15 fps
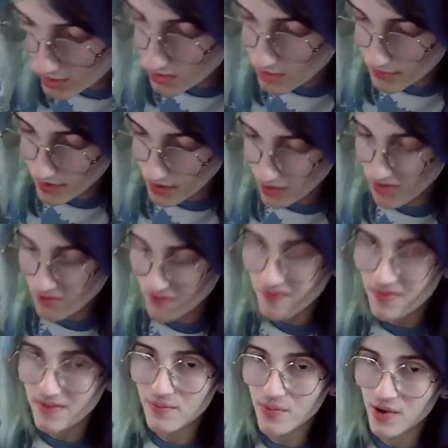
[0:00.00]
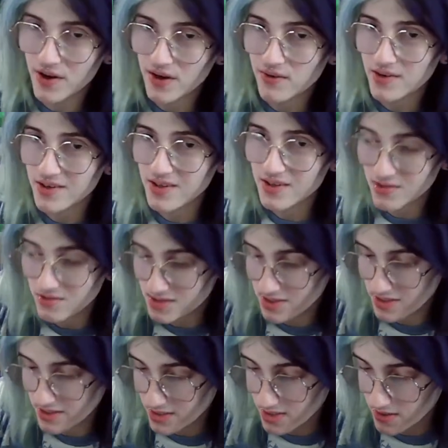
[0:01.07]
them out, but I've had to use
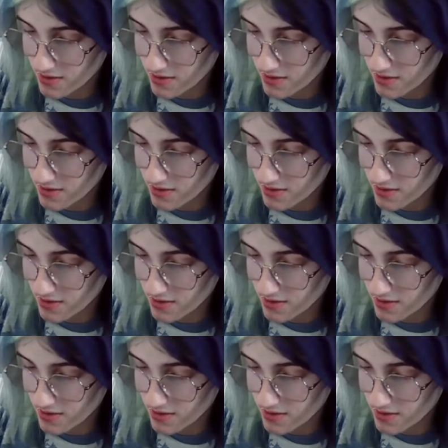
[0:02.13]
like